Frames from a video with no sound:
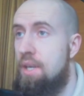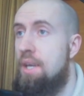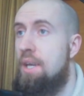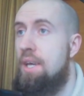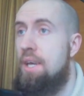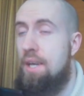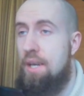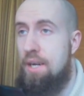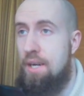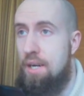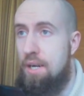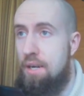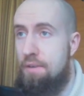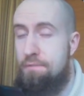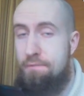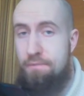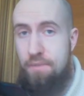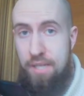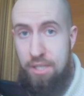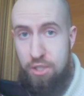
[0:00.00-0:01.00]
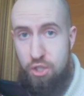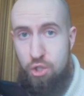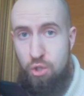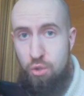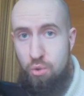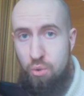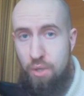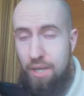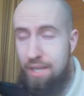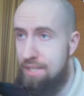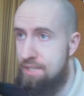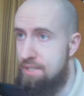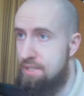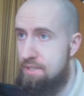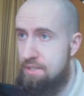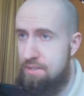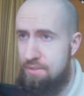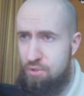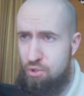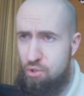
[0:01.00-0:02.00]
uh, issue
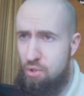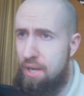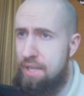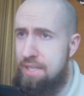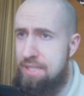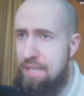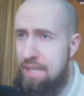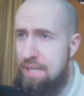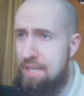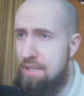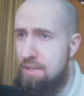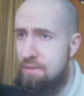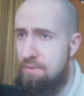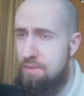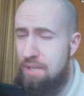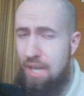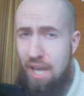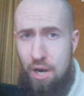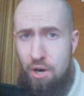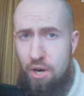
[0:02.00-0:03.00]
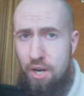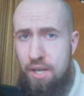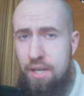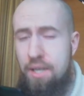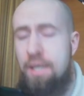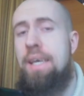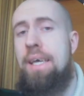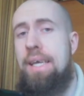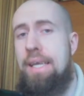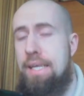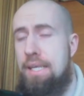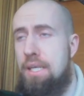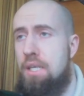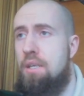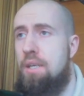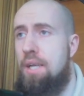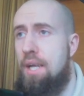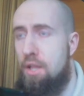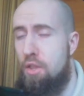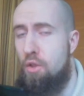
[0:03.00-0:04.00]
and should I say error in
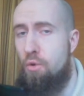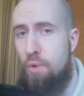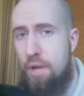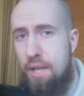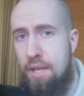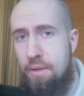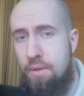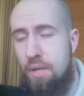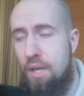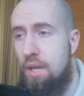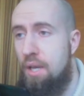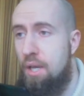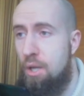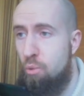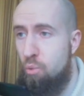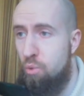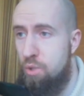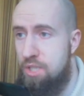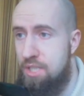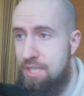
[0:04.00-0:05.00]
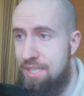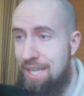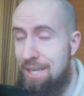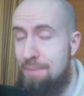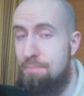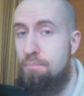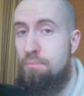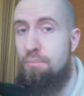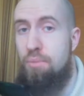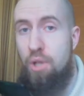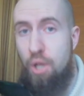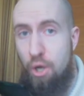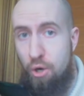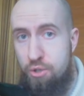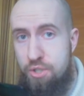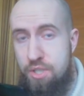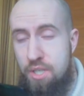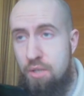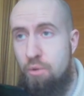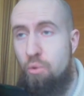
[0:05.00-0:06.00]
Elden Ring, which is a
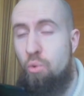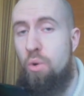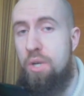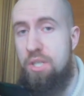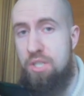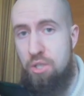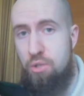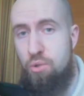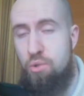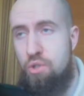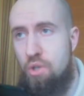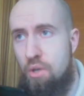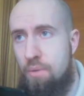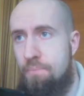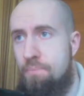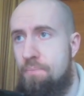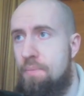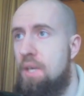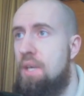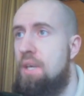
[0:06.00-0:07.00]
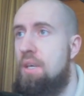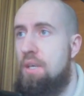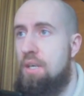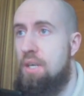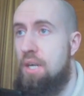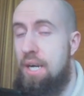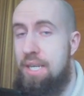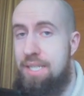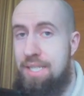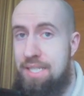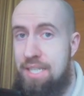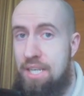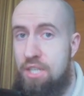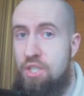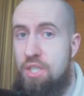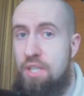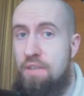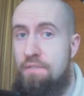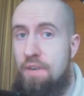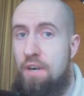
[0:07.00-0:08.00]
bloated resolution. Guys, it's
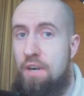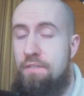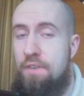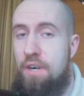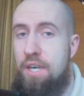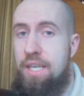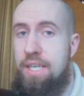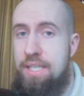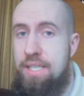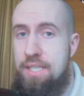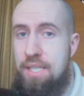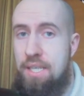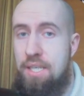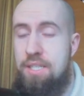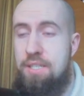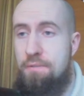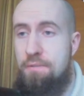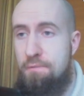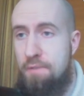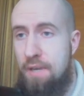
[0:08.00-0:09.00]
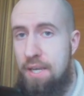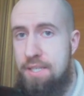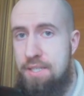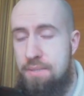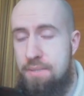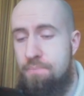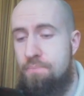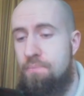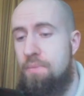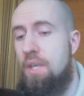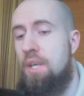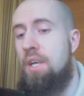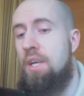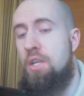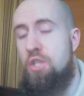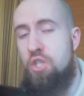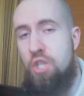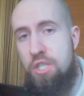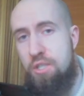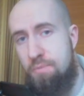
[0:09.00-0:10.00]
actually very very easy to fix.
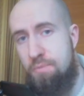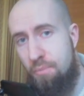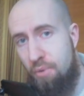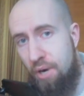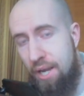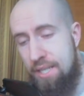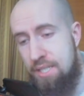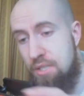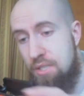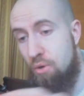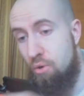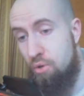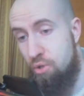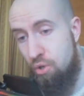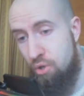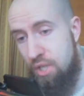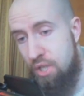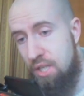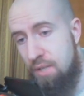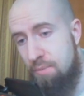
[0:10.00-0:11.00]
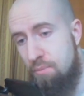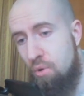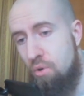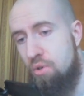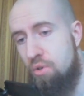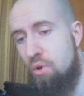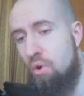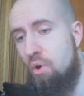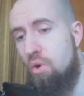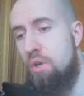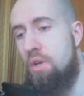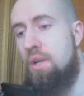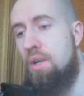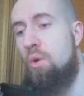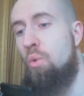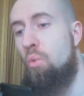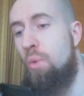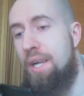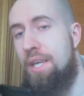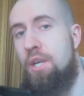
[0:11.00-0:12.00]
Just press on your keyboard on
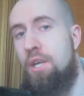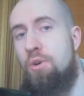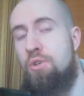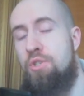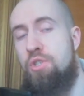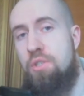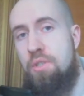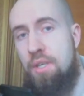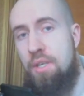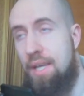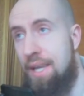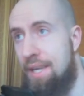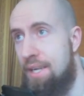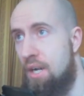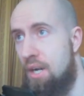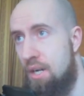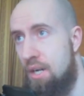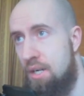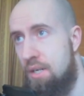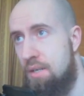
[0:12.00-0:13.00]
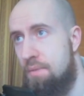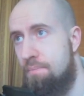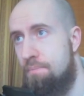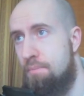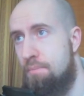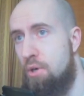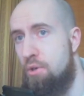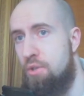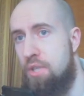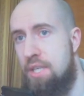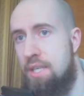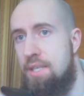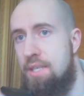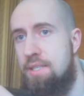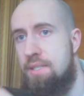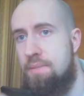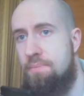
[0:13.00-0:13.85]
Windows and R, both keys,